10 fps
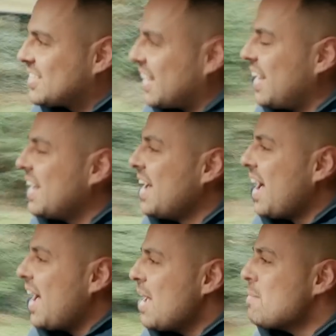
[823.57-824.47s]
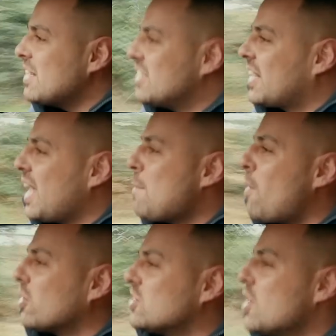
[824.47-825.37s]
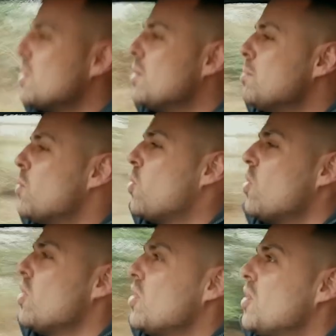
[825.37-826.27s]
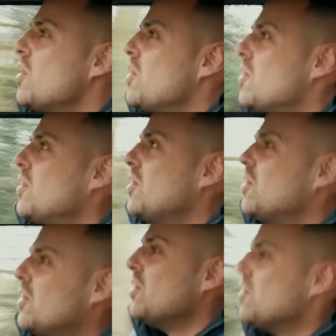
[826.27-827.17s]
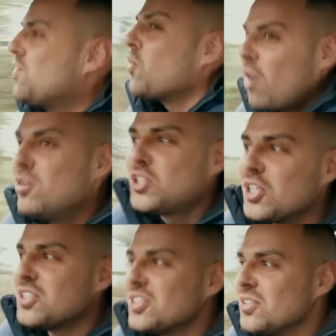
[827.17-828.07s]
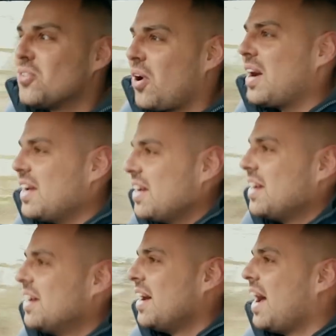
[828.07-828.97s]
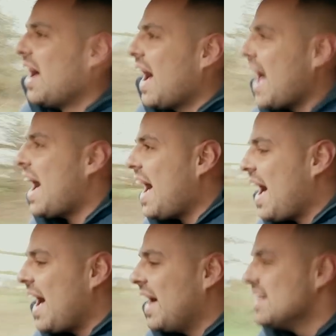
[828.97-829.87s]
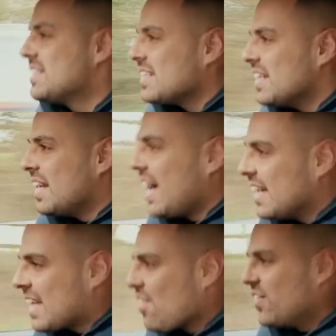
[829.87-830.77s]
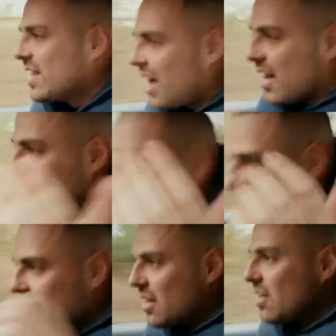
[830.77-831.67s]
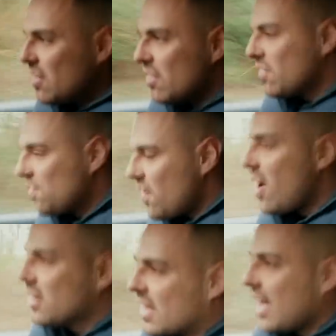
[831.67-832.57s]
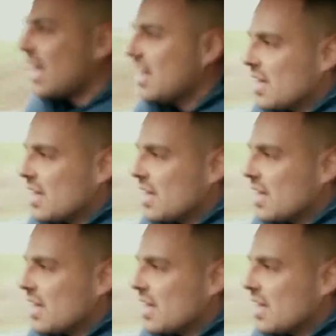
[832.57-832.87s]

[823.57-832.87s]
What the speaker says: gear. It makes the gearbox more ferocious, right? And it definitely does. 3rd gear,